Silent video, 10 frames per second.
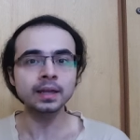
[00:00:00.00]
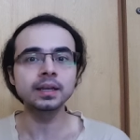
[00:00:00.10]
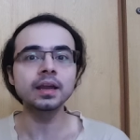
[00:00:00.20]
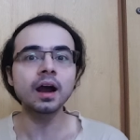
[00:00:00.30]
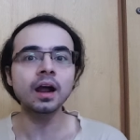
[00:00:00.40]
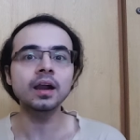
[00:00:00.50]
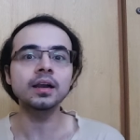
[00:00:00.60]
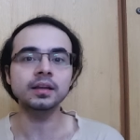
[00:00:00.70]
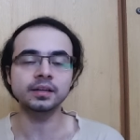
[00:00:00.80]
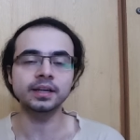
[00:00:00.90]
they
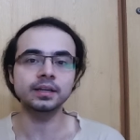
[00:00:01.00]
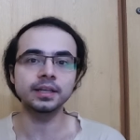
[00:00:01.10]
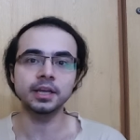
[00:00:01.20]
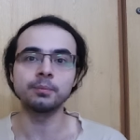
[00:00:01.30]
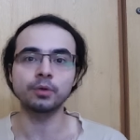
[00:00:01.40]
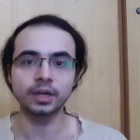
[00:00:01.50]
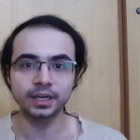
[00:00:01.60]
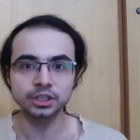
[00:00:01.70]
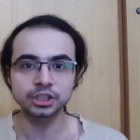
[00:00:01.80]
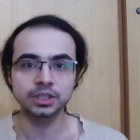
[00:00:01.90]
are currently in
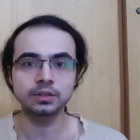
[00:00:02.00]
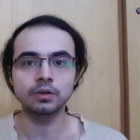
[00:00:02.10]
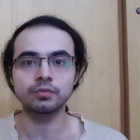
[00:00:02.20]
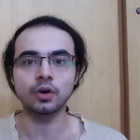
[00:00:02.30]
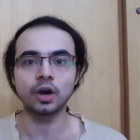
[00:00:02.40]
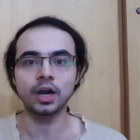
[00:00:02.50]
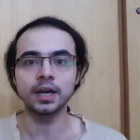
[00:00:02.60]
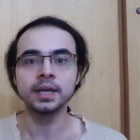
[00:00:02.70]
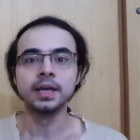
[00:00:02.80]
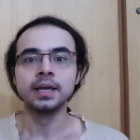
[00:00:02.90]
production
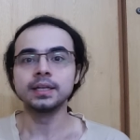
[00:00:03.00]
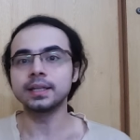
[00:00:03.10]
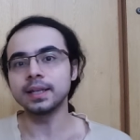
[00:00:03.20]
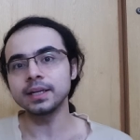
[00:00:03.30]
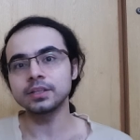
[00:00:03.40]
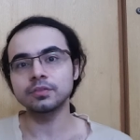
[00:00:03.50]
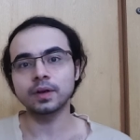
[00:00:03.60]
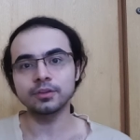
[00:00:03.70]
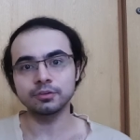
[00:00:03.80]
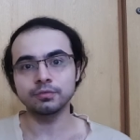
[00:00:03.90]
for the latest
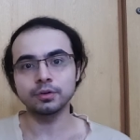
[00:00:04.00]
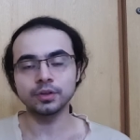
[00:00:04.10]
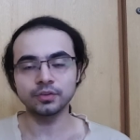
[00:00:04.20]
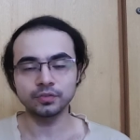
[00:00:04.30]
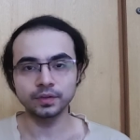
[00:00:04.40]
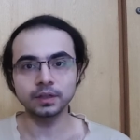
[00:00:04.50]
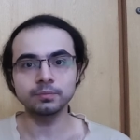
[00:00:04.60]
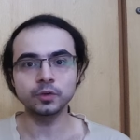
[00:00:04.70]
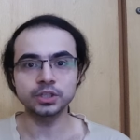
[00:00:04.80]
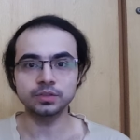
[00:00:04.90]
fast and furious
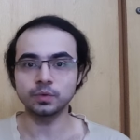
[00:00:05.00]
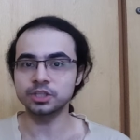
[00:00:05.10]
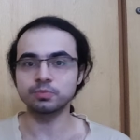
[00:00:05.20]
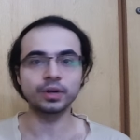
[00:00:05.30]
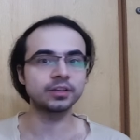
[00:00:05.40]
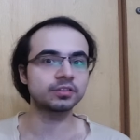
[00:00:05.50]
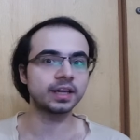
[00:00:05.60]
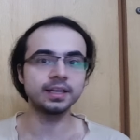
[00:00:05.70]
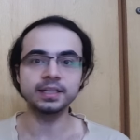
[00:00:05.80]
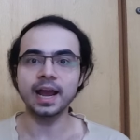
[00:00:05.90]
film which which brings
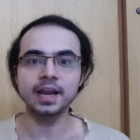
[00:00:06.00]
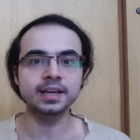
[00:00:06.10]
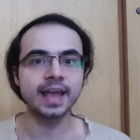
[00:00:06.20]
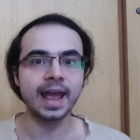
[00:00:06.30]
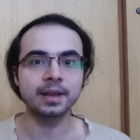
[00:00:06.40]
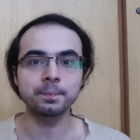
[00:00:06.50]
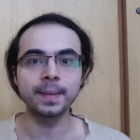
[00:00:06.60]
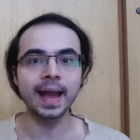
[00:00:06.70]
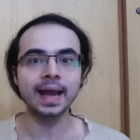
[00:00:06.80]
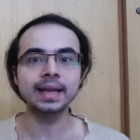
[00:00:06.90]
the entire gang
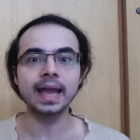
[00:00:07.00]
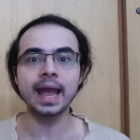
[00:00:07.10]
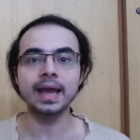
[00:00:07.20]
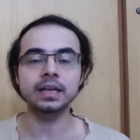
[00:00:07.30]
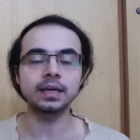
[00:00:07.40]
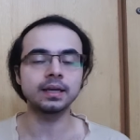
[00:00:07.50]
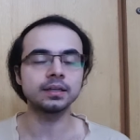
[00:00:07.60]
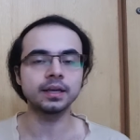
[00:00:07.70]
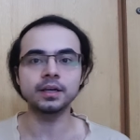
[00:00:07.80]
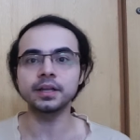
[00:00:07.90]
back and uh,
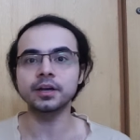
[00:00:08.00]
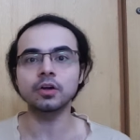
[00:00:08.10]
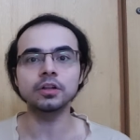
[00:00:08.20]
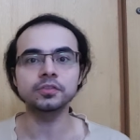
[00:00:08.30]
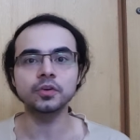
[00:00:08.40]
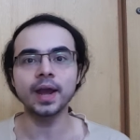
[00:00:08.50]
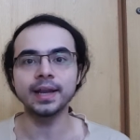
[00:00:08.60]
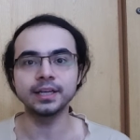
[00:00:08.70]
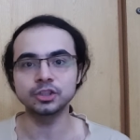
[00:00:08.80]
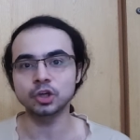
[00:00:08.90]
they're also
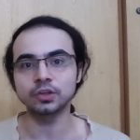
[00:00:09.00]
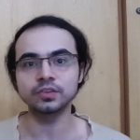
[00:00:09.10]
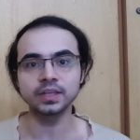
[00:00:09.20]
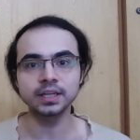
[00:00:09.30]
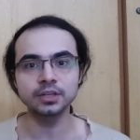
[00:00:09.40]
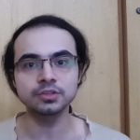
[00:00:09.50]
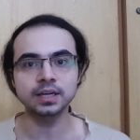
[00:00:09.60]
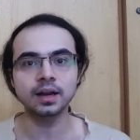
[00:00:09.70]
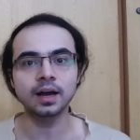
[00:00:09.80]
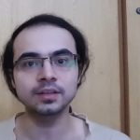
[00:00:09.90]
adding john cena to the
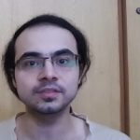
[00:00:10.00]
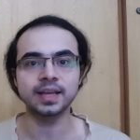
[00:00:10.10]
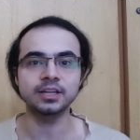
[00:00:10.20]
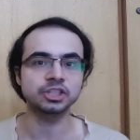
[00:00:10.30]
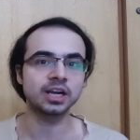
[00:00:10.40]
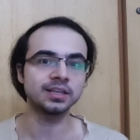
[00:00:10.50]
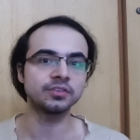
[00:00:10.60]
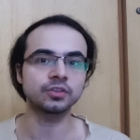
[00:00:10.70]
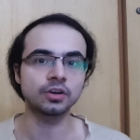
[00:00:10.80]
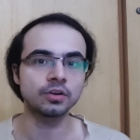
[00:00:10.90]
cast and
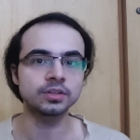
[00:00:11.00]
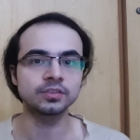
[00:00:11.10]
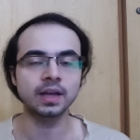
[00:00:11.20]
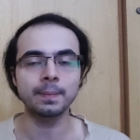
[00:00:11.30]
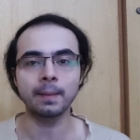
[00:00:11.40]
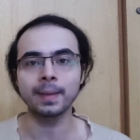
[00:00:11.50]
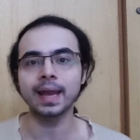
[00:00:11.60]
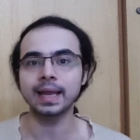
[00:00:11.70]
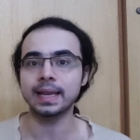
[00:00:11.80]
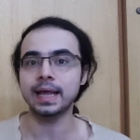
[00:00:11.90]
charlize theron is coming
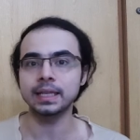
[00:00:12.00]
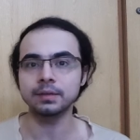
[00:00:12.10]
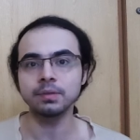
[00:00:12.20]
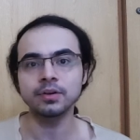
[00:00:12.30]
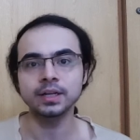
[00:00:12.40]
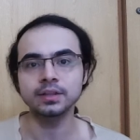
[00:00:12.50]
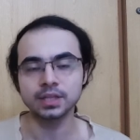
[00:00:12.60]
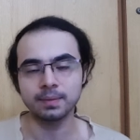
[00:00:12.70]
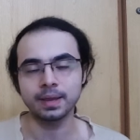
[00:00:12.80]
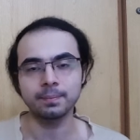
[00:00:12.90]
back and helen mirren is
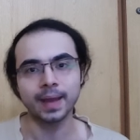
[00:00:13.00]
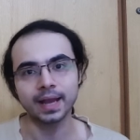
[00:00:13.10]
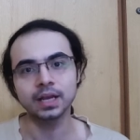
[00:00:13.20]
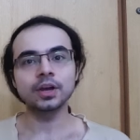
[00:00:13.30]
coming back